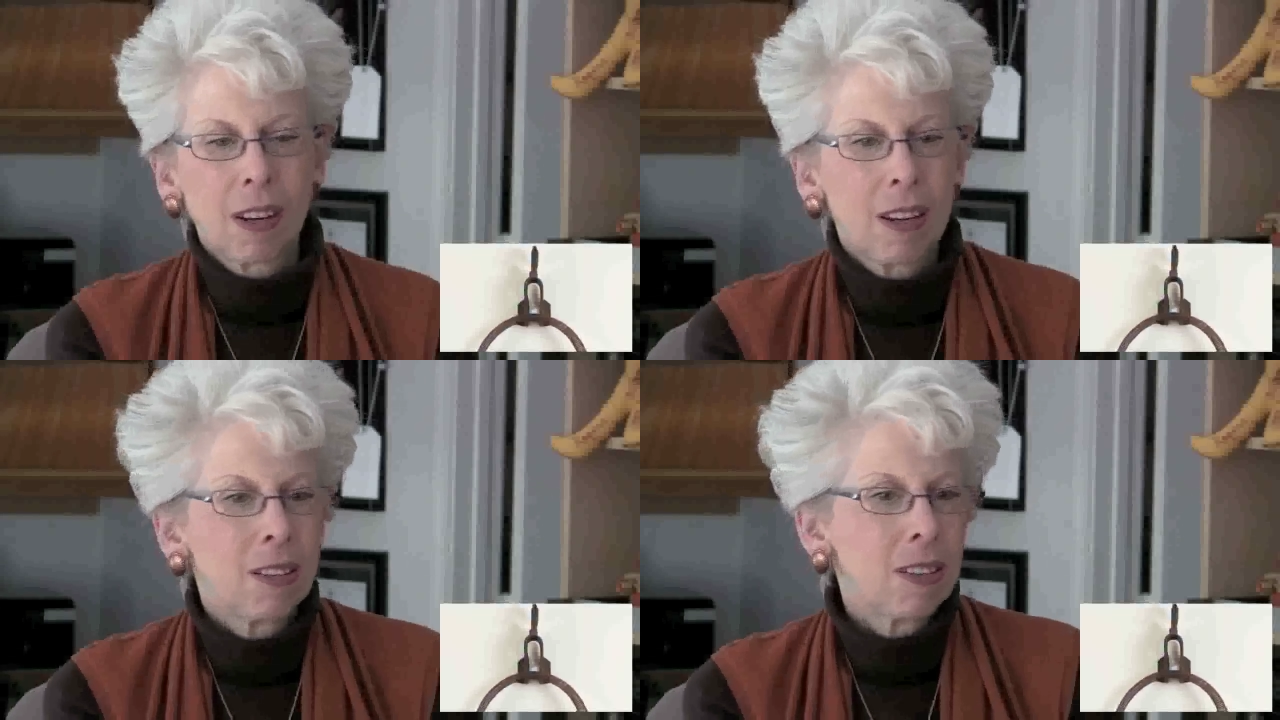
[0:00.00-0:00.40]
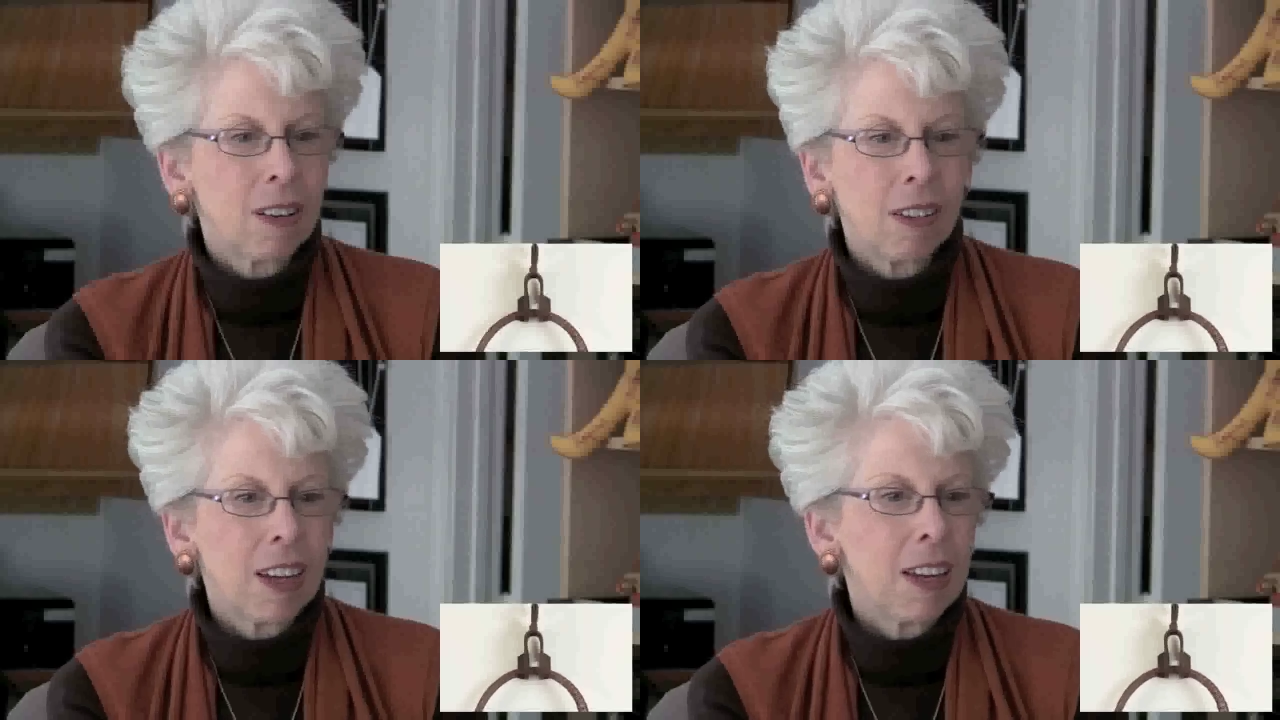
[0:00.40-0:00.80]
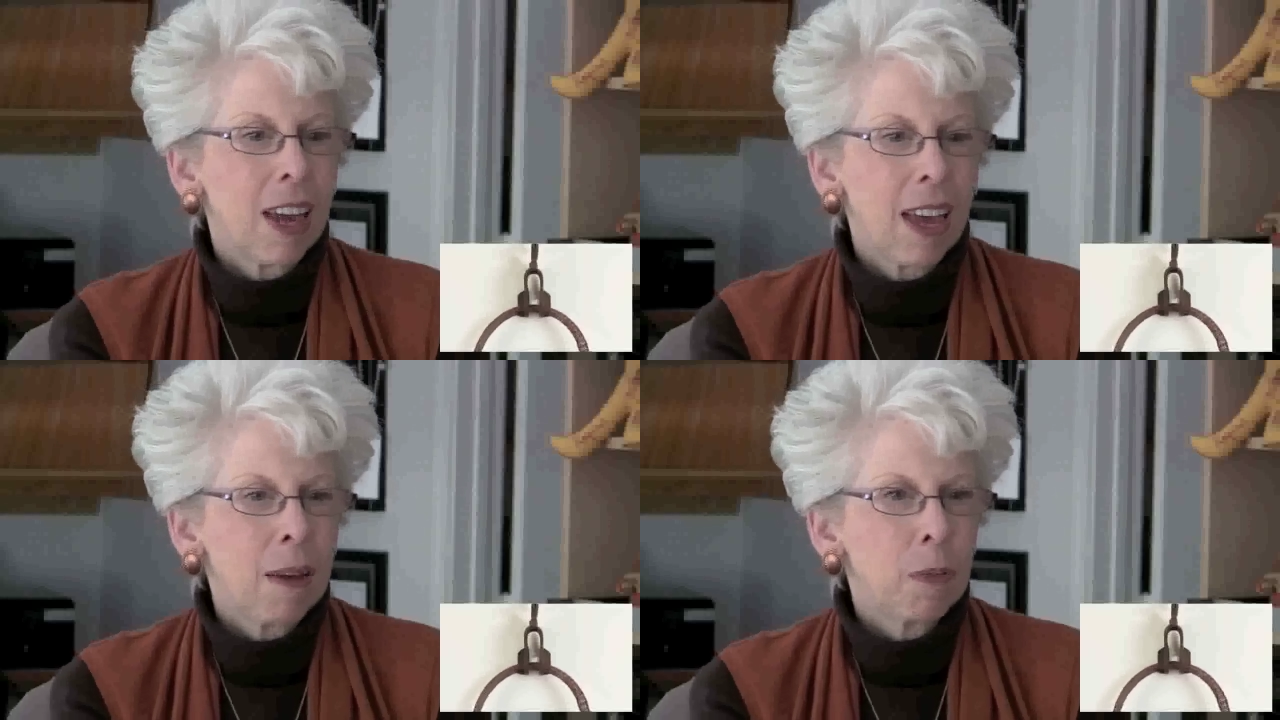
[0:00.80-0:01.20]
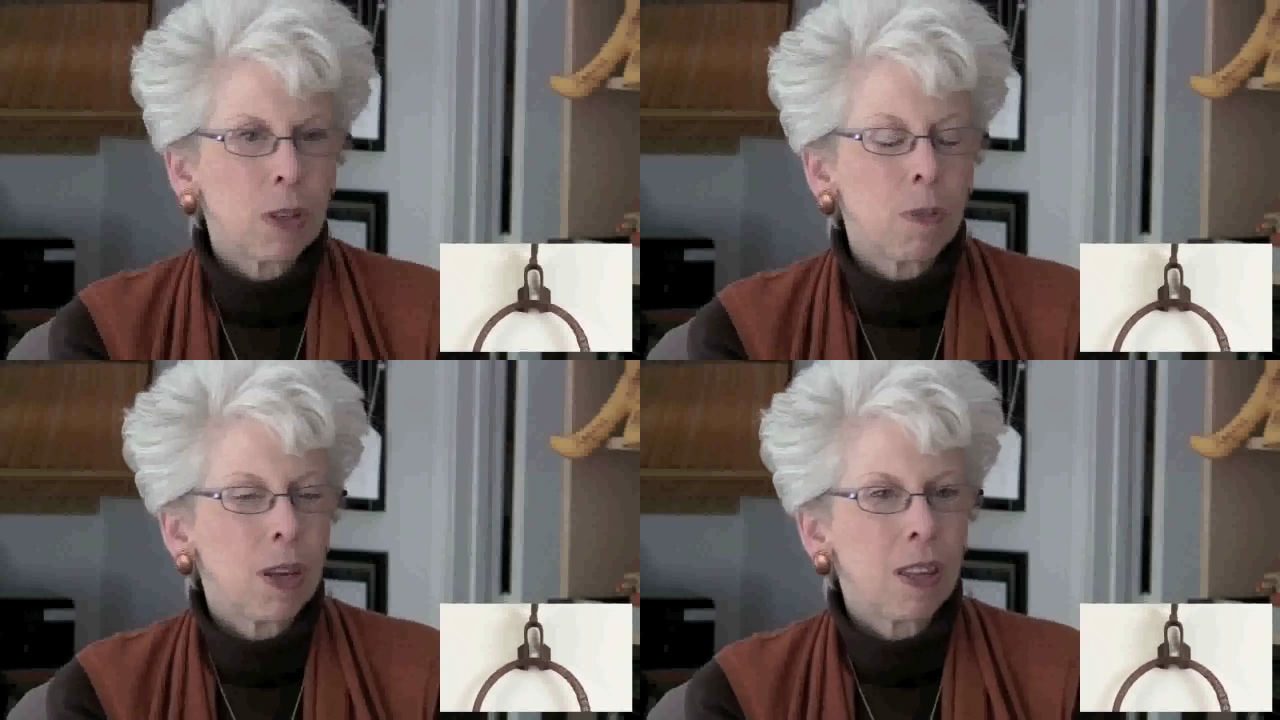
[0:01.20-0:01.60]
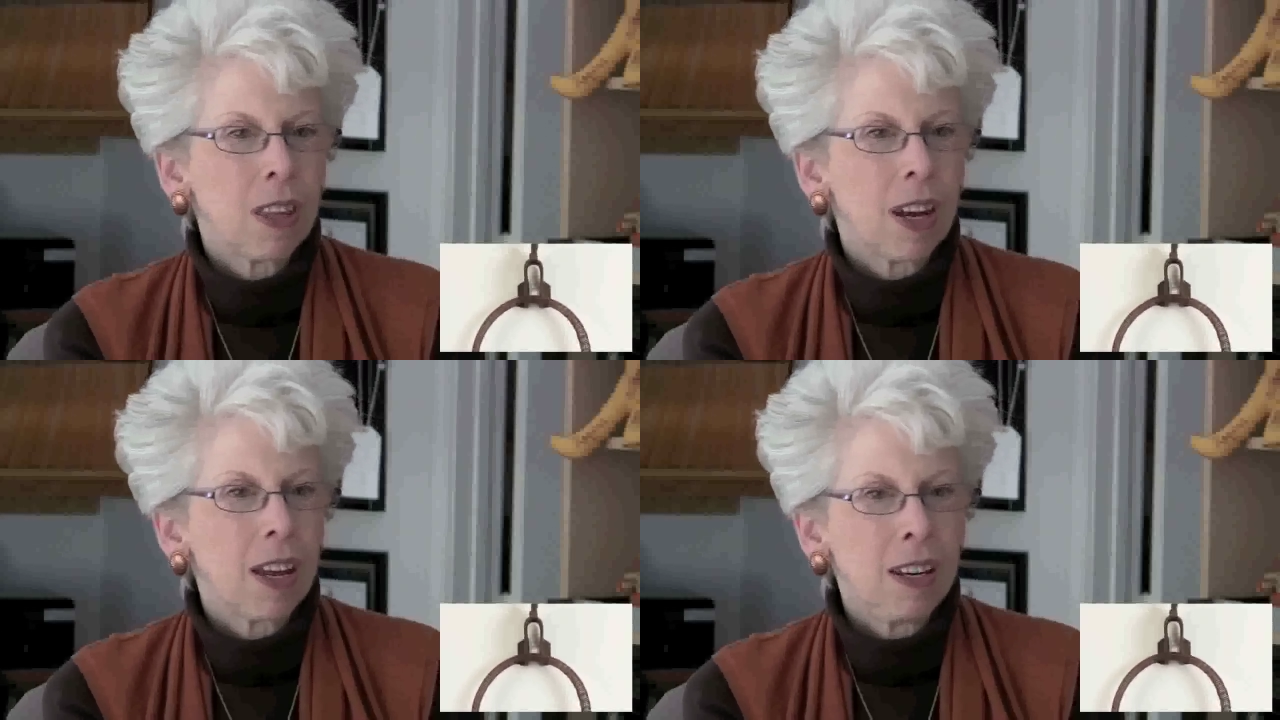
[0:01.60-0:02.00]
instantly came to me
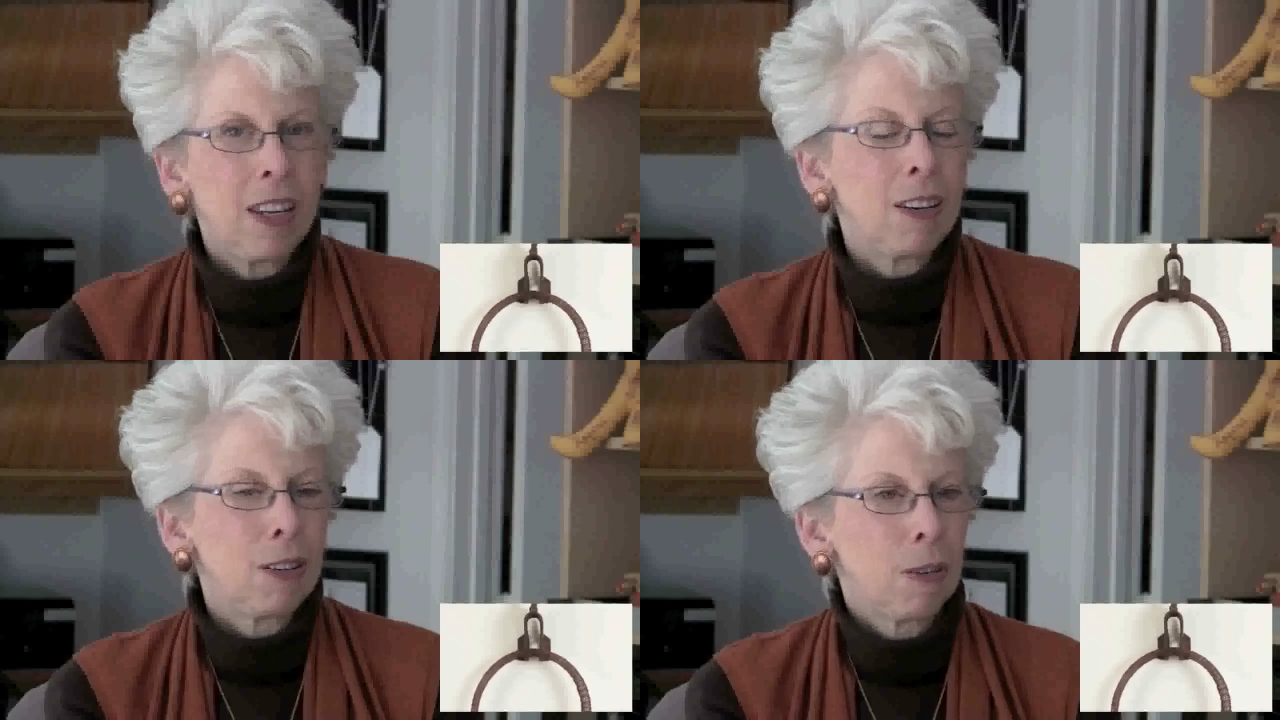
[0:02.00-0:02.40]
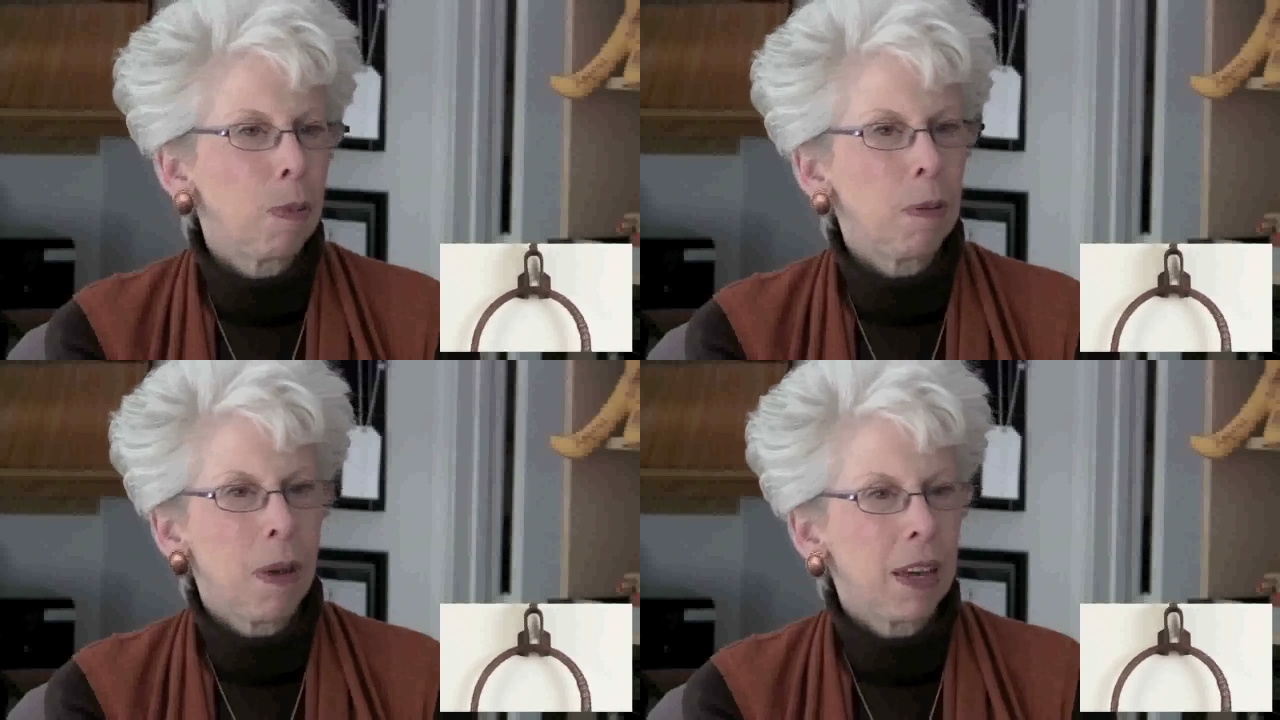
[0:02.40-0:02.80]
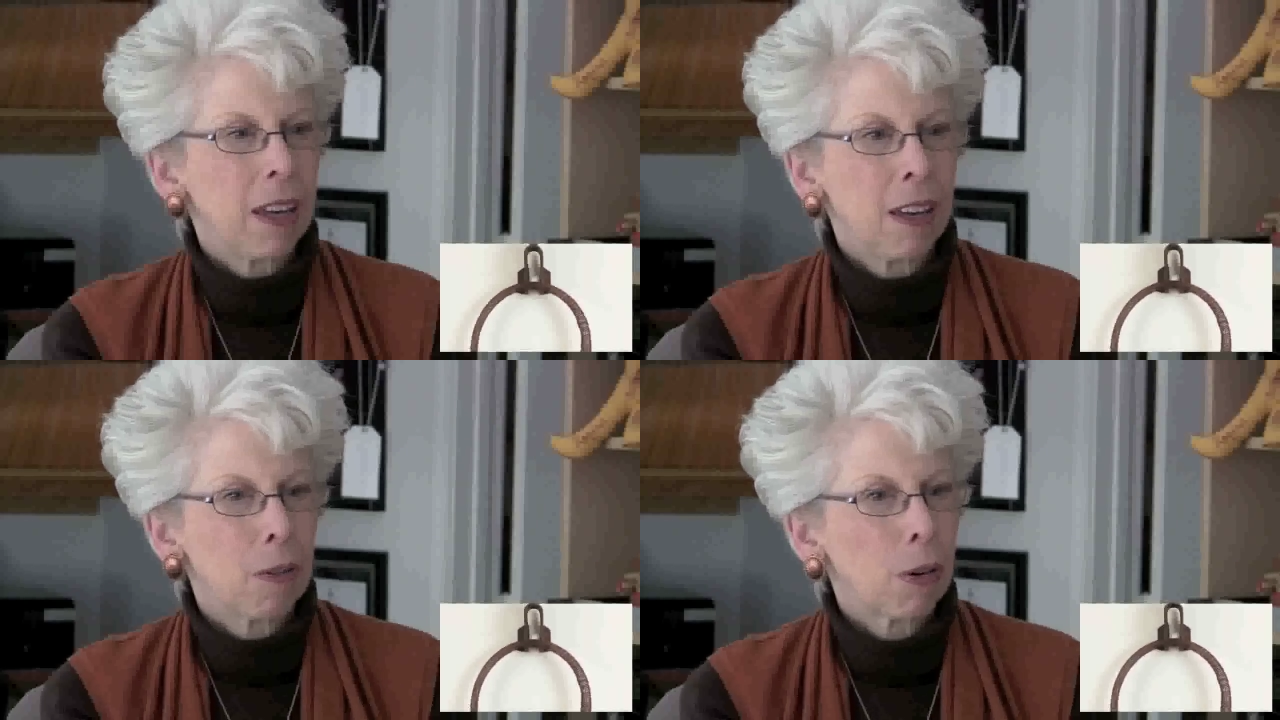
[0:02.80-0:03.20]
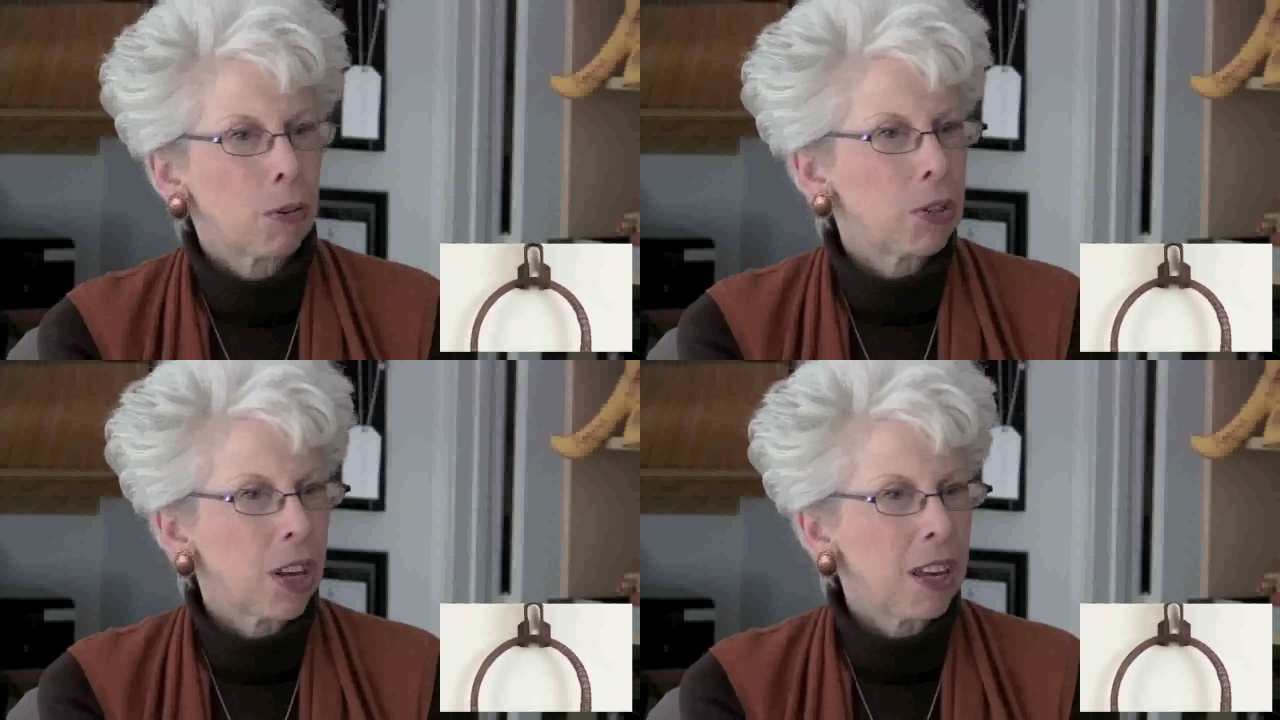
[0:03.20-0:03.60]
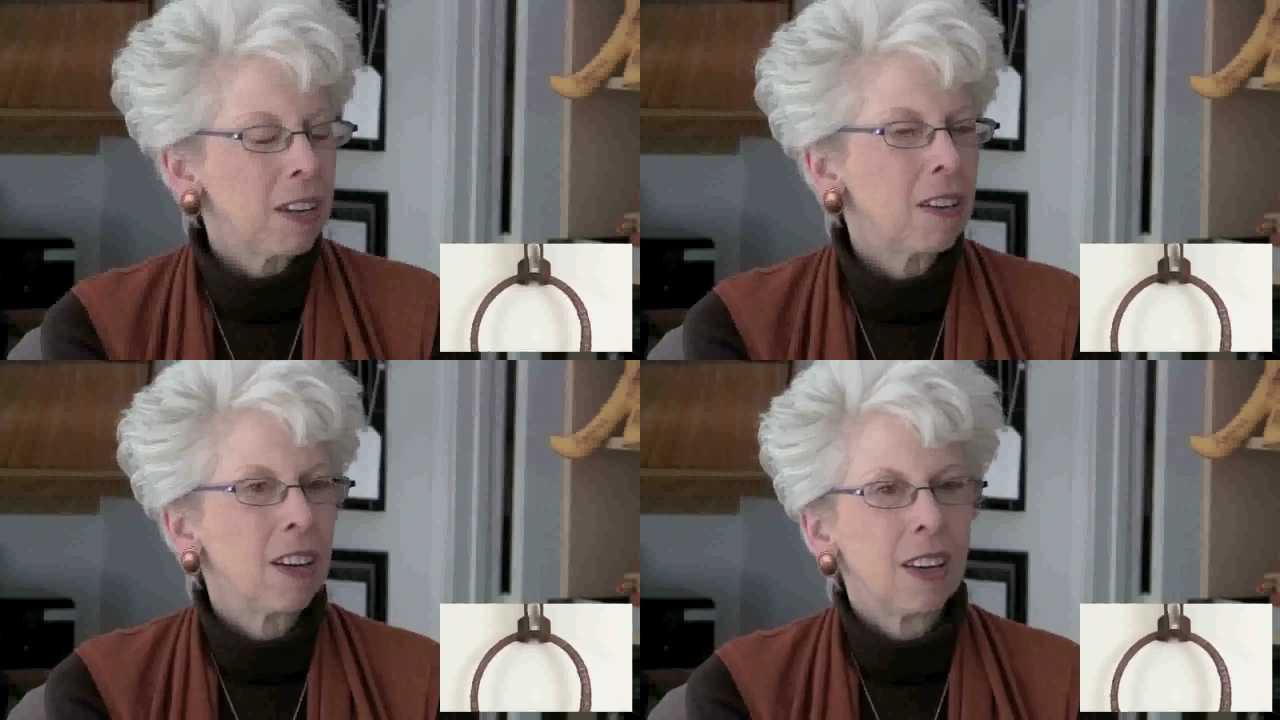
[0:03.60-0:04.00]
that I needed to be making
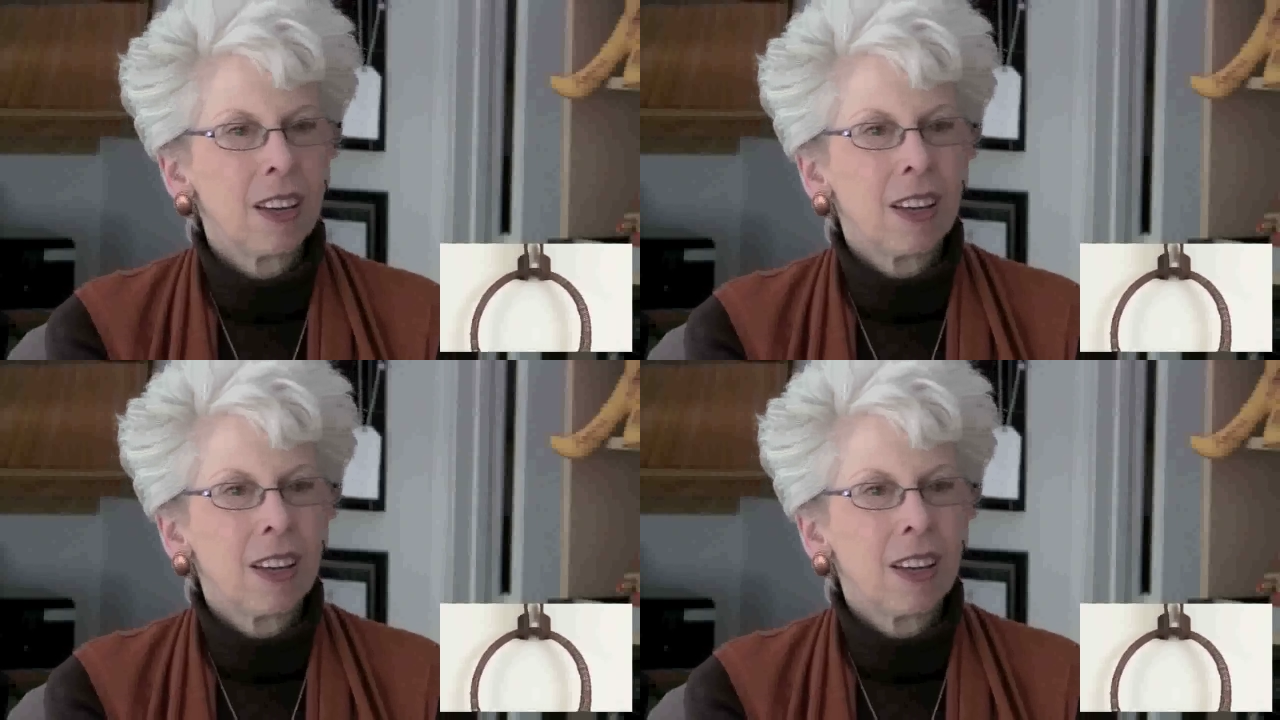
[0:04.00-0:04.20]
crocheted